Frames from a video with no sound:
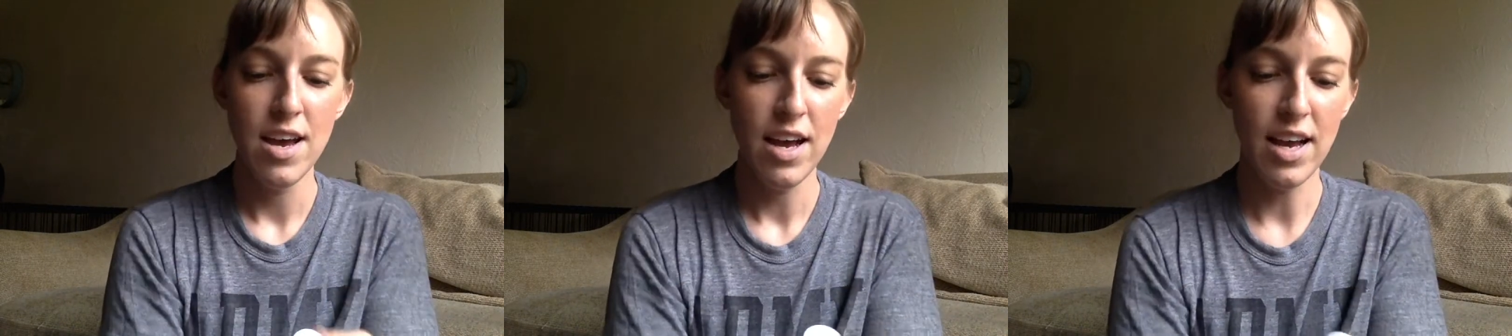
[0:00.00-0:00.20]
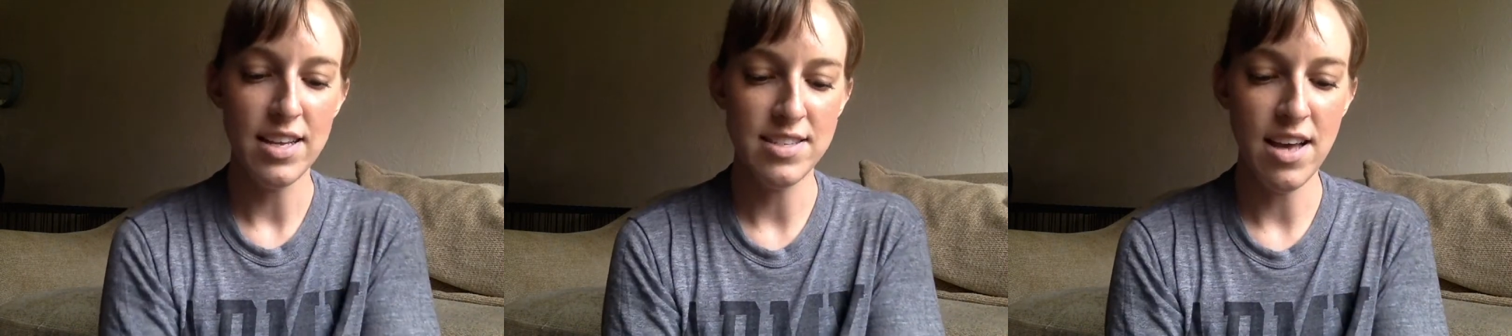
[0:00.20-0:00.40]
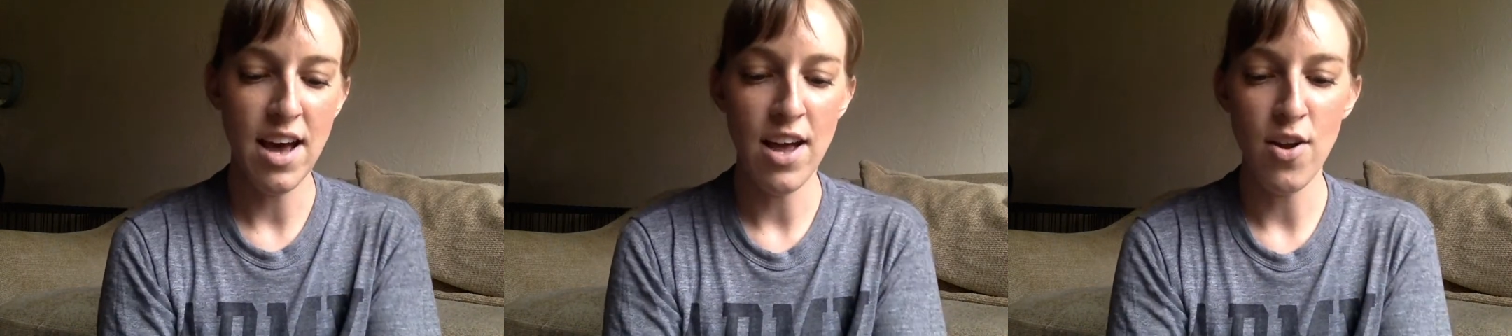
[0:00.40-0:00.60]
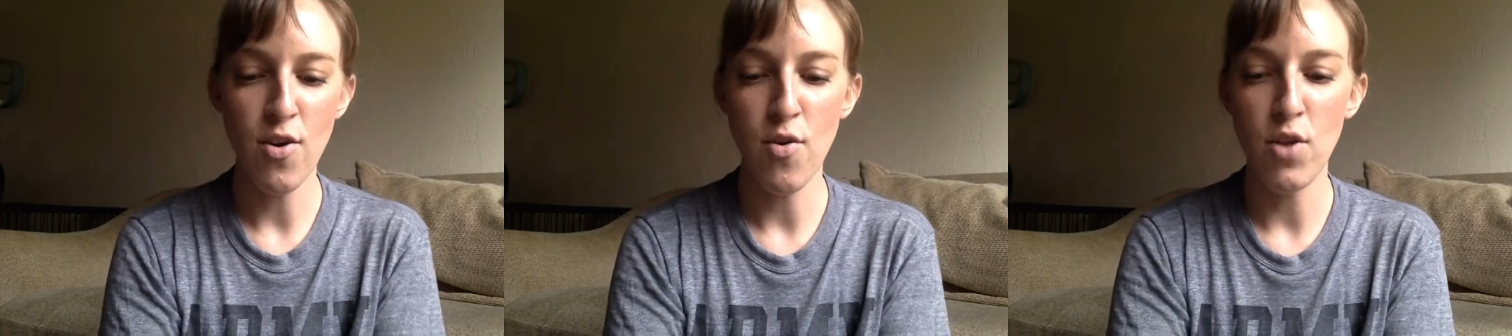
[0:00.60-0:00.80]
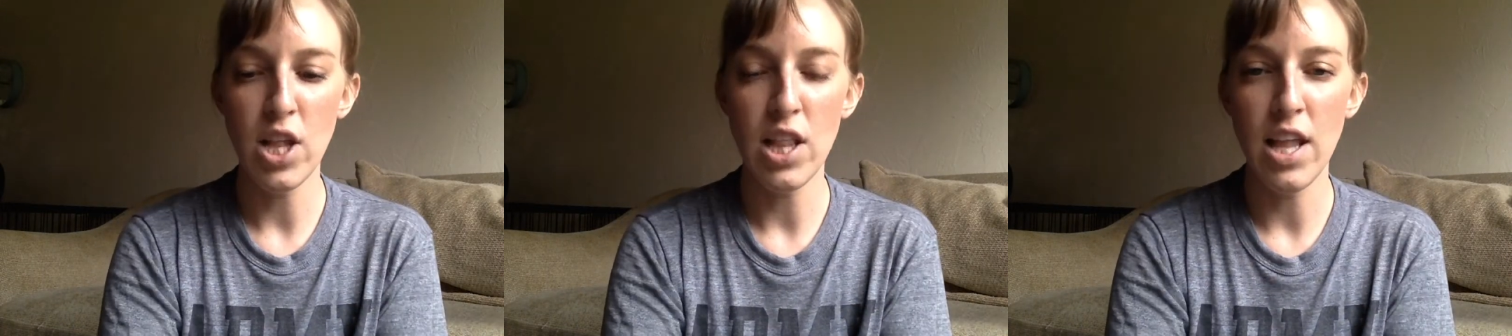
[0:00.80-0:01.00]
because I
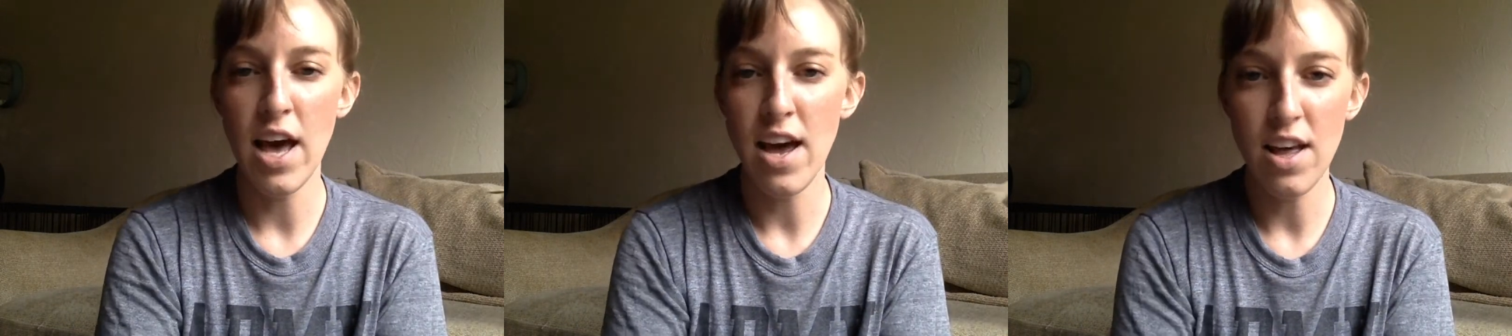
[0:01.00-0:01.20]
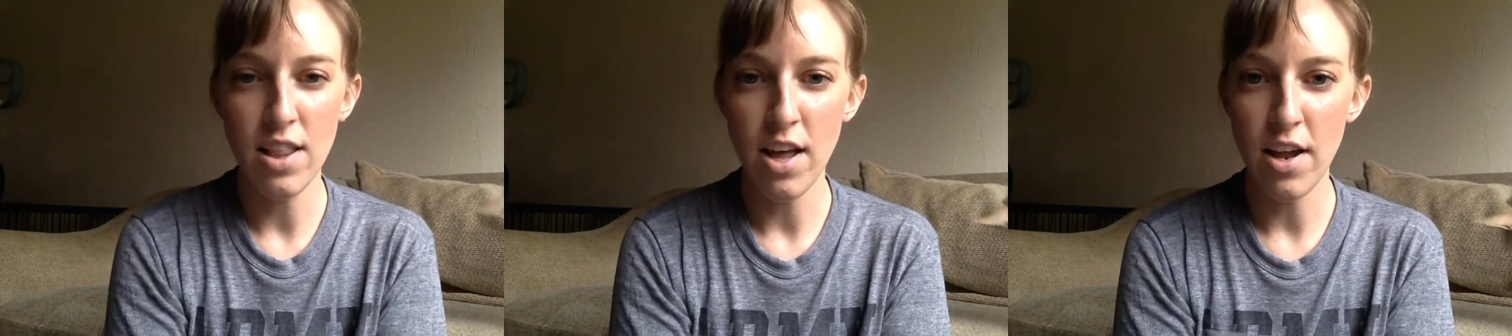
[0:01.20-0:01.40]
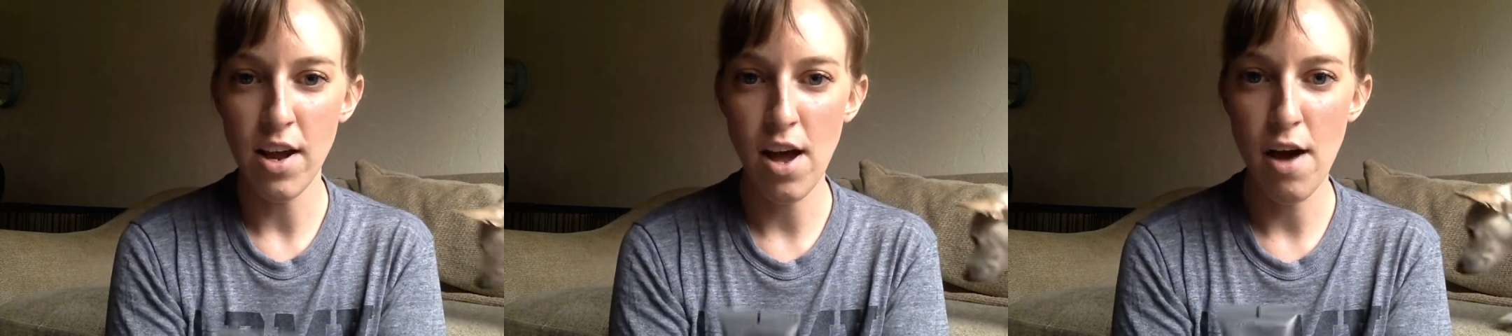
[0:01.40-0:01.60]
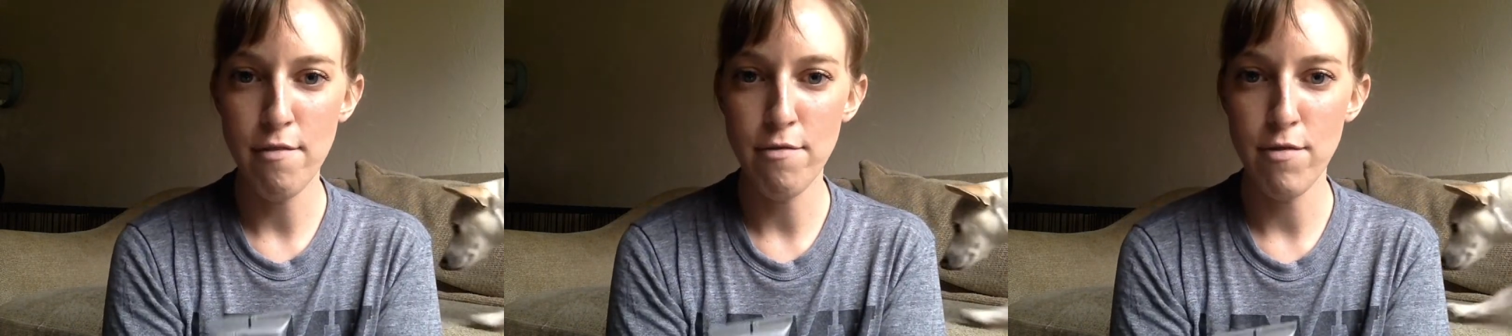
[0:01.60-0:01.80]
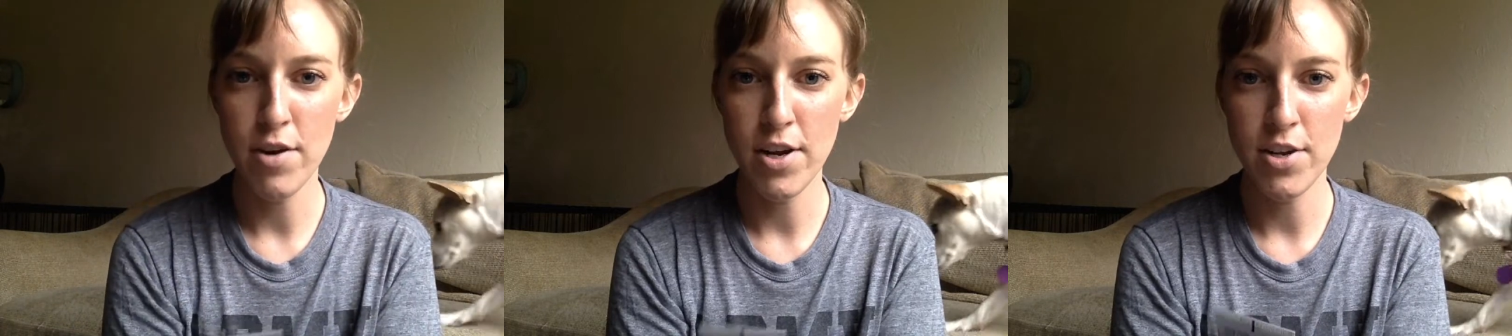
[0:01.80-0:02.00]
don't like a lot of
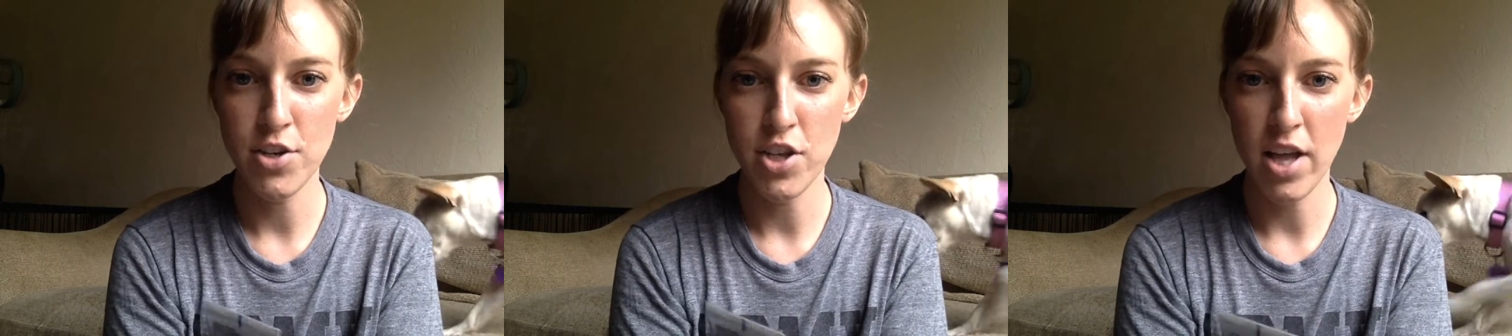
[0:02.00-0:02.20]
coverage.